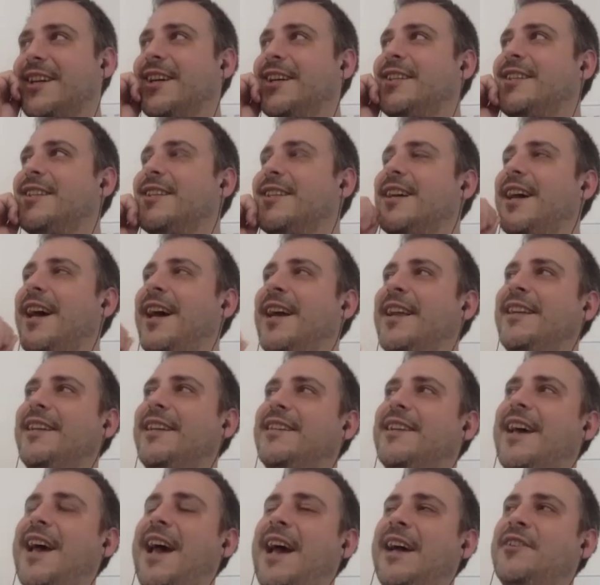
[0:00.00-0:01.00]
And
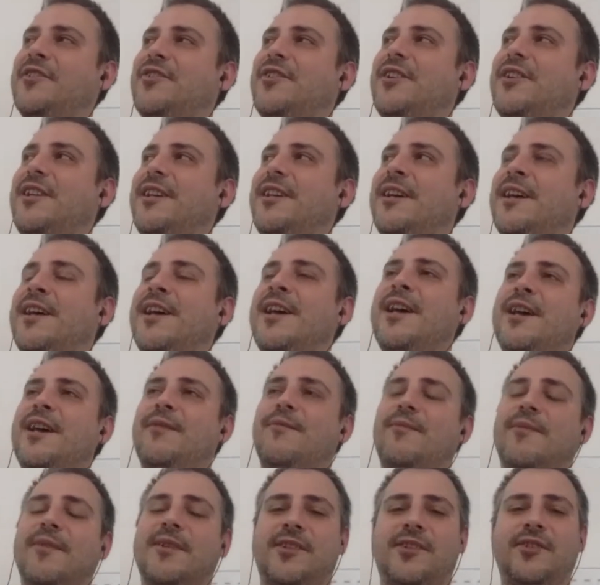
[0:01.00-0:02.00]
it actually
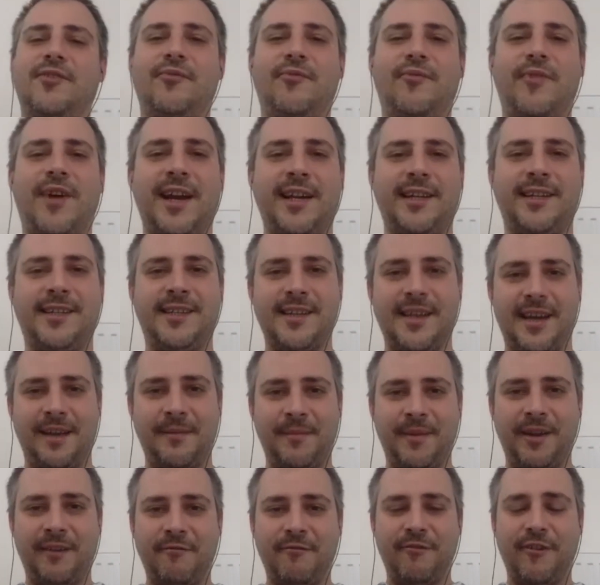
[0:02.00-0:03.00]
was the right
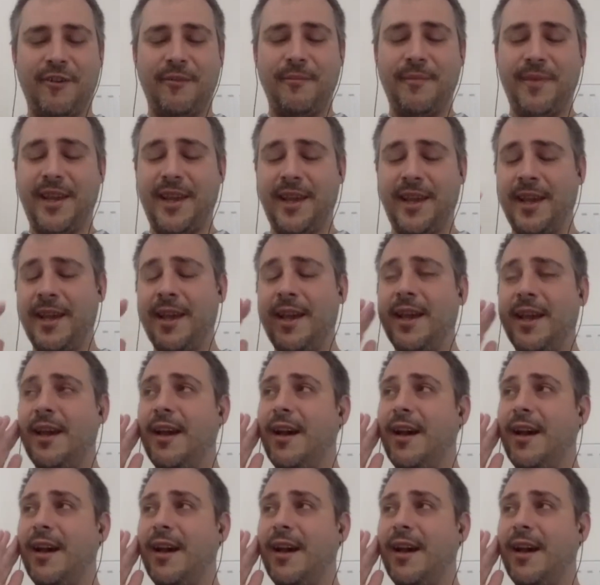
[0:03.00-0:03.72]
timing for me.